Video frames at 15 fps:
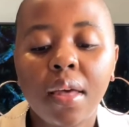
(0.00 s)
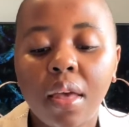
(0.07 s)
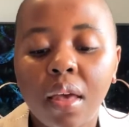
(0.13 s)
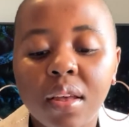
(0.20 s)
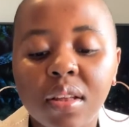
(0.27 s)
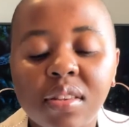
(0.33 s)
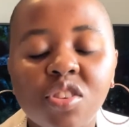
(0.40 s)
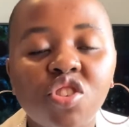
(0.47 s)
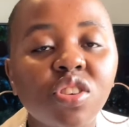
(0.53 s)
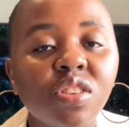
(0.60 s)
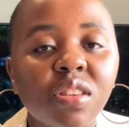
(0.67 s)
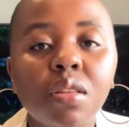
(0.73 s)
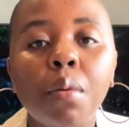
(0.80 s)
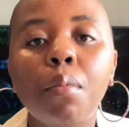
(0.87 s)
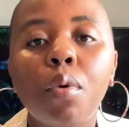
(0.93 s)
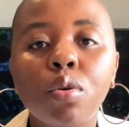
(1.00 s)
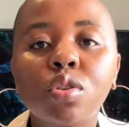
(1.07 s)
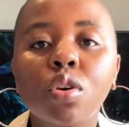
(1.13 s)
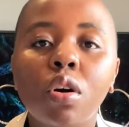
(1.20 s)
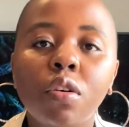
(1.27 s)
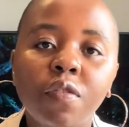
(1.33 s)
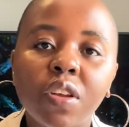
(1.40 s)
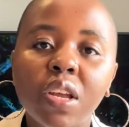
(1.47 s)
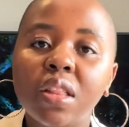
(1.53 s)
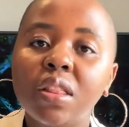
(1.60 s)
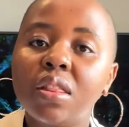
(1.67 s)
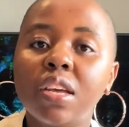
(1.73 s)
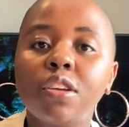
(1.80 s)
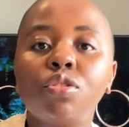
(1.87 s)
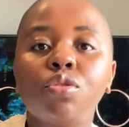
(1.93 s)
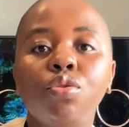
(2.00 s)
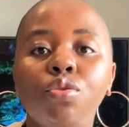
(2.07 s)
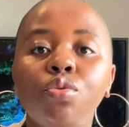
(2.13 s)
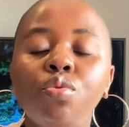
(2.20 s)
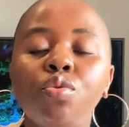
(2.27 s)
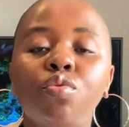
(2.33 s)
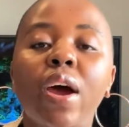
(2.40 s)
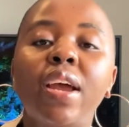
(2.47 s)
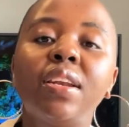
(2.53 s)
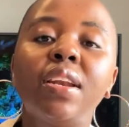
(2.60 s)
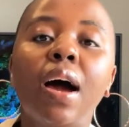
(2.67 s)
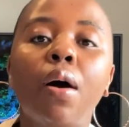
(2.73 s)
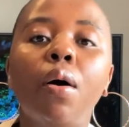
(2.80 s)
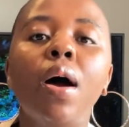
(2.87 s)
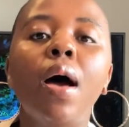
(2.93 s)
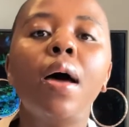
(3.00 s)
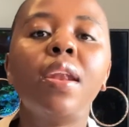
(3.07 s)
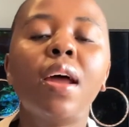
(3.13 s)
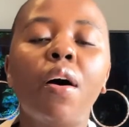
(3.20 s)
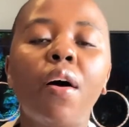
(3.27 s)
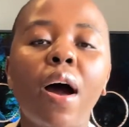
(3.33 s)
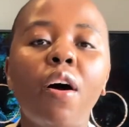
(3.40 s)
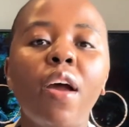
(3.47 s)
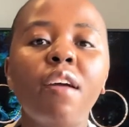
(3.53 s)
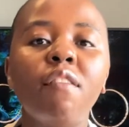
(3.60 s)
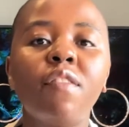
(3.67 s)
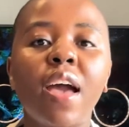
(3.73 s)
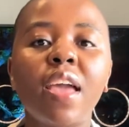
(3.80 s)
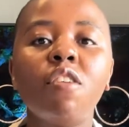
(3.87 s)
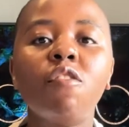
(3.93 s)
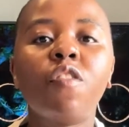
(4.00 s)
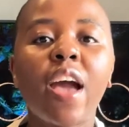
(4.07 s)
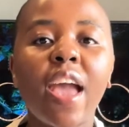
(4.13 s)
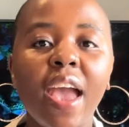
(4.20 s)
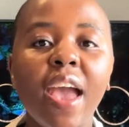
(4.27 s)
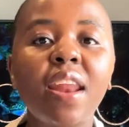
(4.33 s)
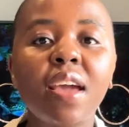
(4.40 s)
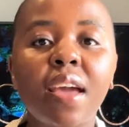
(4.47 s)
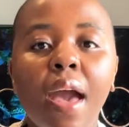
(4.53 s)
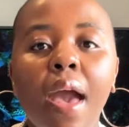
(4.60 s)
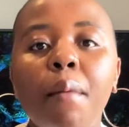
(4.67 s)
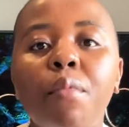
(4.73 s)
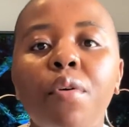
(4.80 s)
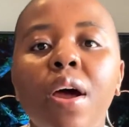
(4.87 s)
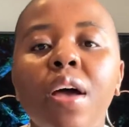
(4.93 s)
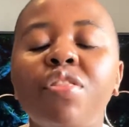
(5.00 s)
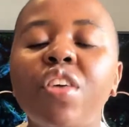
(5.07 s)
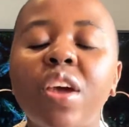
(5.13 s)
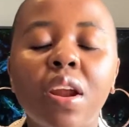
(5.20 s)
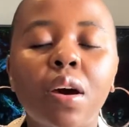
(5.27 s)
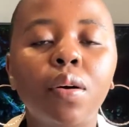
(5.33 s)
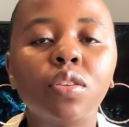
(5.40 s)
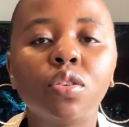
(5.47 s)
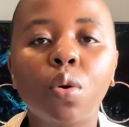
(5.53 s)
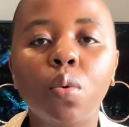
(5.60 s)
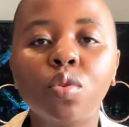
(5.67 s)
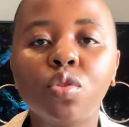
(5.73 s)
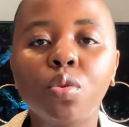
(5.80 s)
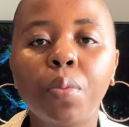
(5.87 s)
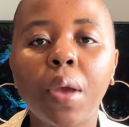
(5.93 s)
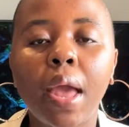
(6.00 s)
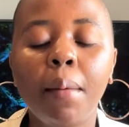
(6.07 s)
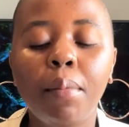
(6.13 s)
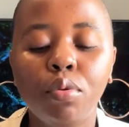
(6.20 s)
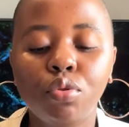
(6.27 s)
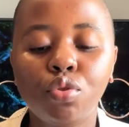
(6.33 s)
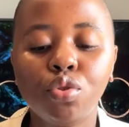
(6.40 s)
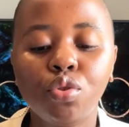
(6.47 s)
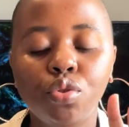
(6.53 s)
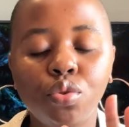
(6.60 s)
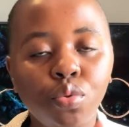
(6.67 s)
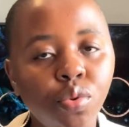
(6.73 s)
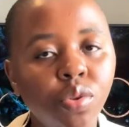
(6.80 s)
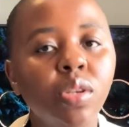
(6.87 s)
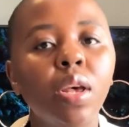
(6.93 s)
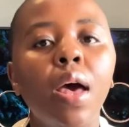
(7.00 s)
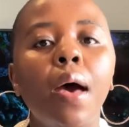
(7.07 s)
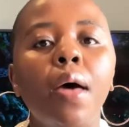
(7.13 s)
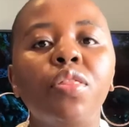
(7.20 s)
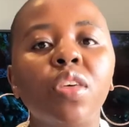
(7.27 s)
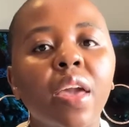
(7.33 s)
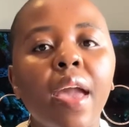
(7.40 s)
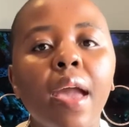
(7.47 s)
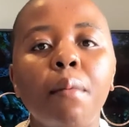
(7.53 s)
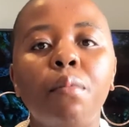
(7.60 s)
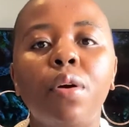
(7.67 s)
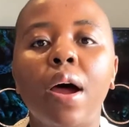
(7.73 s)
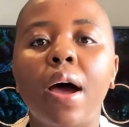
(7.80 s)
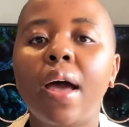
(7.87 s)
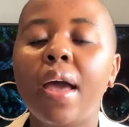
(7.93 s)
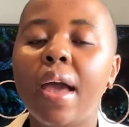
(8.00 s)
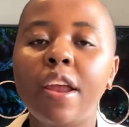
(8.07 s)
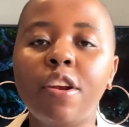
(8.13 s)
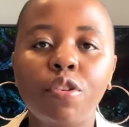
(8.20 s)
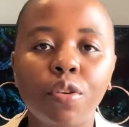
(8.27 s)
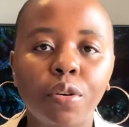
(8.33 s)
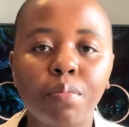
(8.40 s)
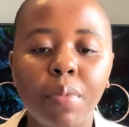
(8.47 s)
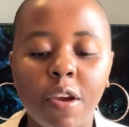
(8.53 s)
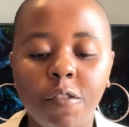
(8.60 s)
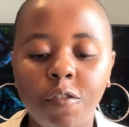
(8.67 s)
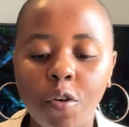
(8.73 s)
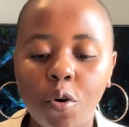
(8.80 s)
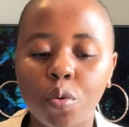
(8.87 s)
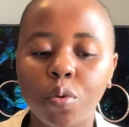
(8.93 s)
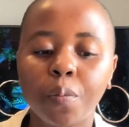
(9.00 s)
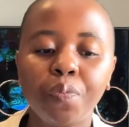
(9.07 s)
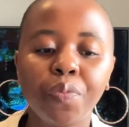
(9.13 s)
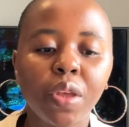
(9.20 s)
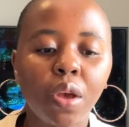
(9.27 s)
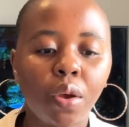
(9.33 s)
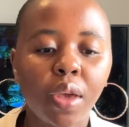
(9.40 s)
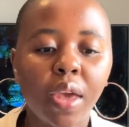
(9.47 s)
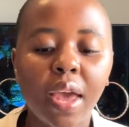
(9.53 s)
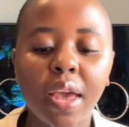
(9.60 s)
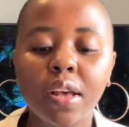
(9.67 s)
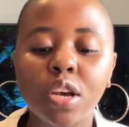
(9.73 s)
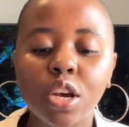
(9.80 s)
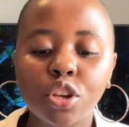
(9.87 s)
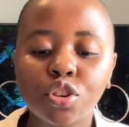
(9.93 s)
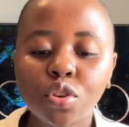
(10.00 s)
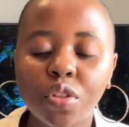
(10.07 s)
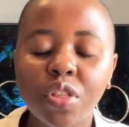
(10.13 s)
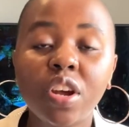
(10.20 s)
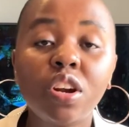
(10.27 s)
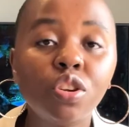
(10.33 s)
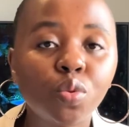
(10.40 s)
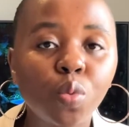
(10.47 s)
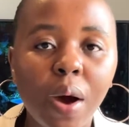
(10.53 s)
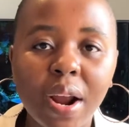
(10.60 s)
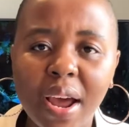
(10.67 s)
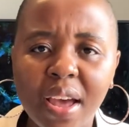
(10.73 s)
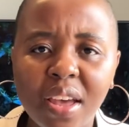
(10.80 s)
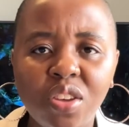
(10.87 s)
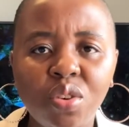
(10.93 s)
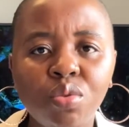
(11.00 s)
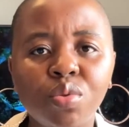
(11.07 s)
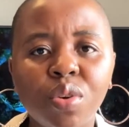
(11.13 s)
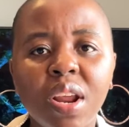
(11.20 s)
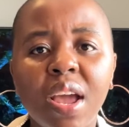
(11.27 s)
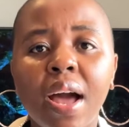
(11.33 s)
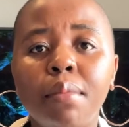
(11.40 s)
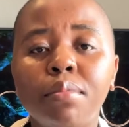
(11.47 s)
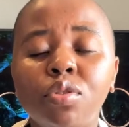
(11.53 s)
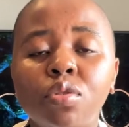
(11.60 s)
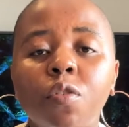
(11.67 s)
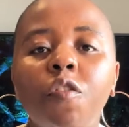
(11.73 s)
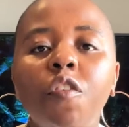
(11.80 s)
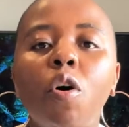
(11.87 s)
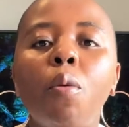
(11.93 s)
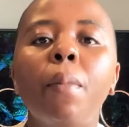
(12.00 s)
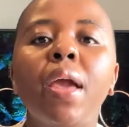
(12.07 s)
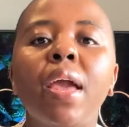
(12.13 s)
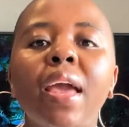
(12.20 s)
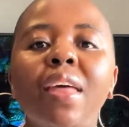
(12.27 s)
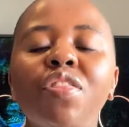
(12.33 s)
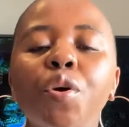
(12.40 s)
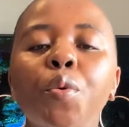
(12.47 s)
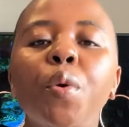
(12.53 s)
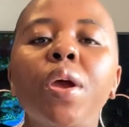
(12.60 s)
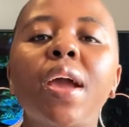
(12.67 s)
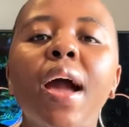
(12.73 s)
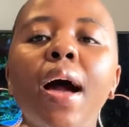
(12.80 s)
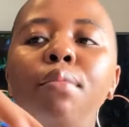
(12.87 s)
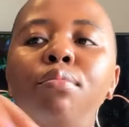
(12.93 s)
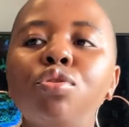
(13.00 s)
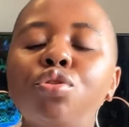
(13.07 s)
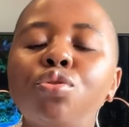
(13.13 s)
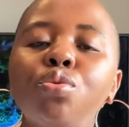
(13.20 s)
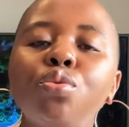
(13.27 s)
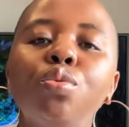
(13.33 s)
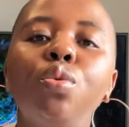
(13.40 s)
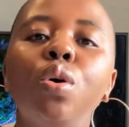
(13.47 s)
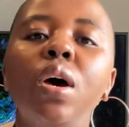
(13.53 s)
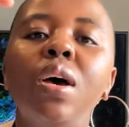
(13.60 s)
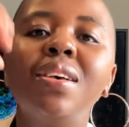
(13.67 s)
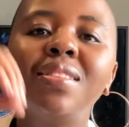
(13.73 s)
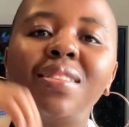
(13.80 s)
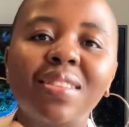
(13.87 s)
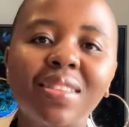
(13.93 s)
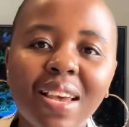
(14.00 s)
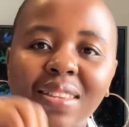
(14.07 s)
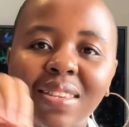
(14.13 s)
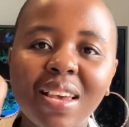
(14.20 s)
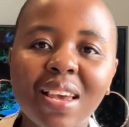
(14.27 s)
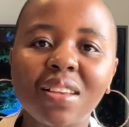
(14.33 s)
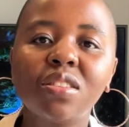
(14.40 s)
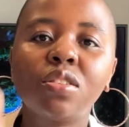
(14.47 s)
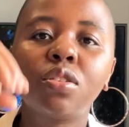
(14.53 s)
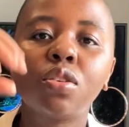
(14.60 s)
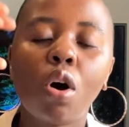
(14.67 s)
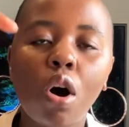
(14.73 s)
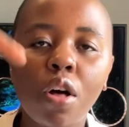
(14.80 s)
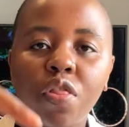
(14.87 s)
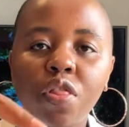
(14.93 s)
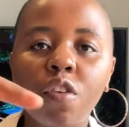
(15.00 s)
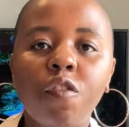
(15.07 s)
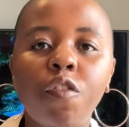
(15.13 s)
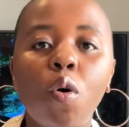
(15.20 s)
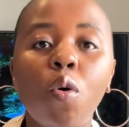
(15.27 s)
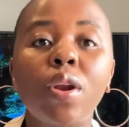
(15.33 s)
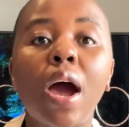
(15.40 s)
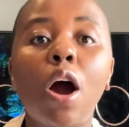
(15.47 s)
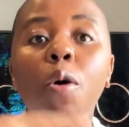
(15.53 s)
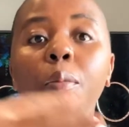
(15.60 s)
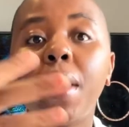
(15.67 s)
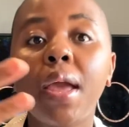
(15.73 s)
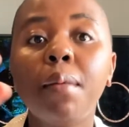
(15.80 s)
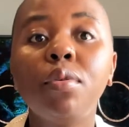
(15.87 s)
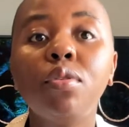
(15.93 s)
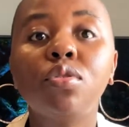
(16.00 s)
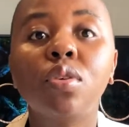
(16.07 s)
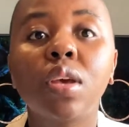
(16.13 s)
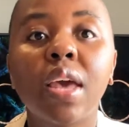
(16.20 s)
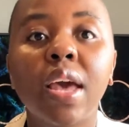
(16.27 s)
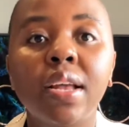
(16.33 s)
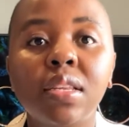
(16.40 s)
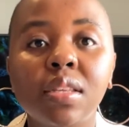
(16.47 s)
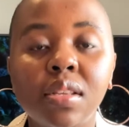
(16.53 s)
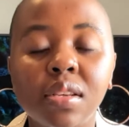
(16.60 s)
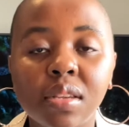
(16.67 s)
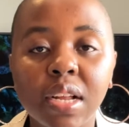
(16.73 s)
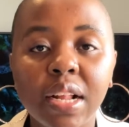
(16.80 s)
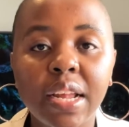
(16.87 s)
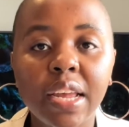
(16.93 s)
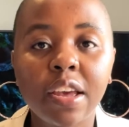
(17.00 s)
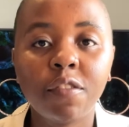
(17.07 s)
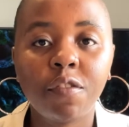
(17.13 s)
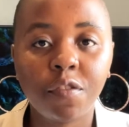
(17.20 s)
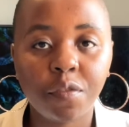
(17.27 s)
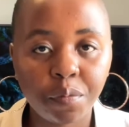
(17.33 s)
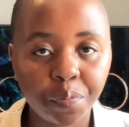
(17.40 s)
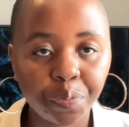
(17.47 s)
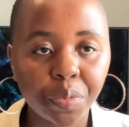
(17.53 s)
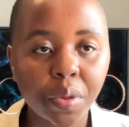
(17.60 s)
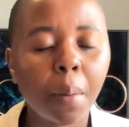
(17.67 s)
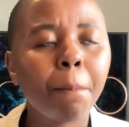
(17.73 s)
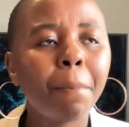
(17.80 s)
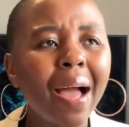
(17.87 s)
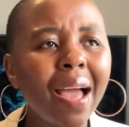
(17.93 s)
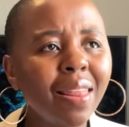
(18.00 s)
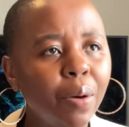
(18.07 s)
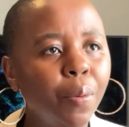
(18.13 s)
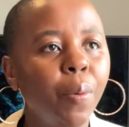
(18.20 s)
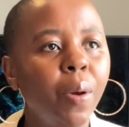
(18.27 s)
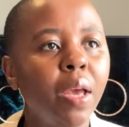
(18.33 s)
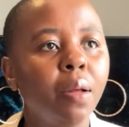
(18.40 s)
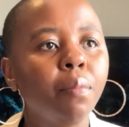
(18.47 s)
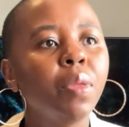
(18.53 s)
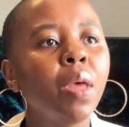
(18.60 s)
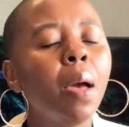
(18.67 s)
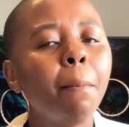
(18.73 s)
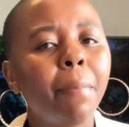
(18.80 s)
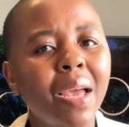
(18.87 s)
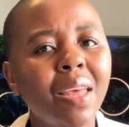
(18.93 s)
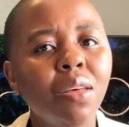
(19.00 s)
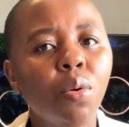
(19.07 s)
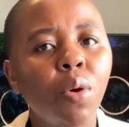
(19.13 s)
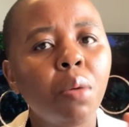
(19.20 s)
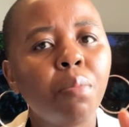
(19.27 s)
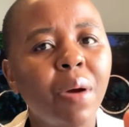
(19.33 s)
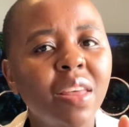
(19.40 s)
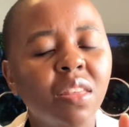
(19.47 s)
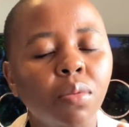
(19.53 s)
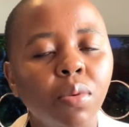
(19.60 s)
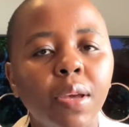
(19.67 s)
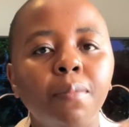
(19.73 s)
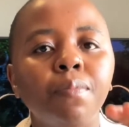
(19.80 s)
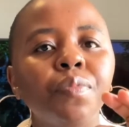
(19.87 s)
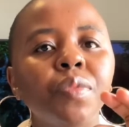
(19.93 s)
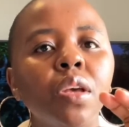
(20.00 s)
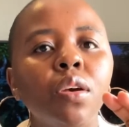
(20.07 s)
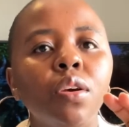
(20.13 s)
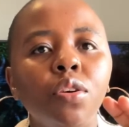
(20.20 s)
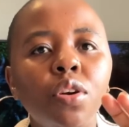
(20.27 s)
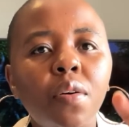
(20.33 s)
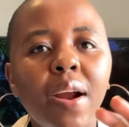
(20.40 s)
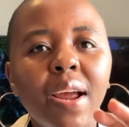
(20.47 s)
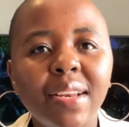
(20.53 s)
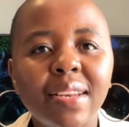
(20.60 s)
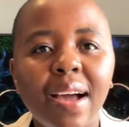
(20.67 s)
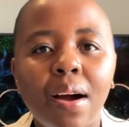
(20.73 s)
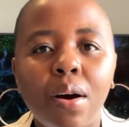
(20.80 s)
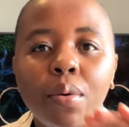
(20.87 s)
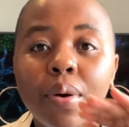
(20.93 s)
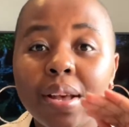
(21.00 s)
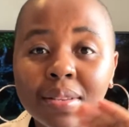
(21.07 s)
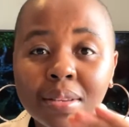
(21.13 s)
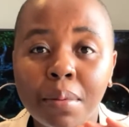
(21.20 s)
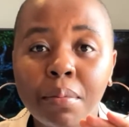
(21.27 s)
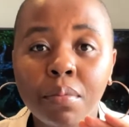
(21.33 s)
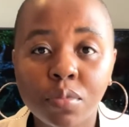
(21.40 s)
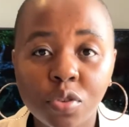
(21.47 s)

it's just the most convenient thing to use right now. Now, however, if I had a camera, then I was going to be able to use the camera and not my phone. Okay, so that is what I use when it comes to filming. And then when it comes to settings on the phone, how I'm able to get this clear. By the way, you know, right now as I'm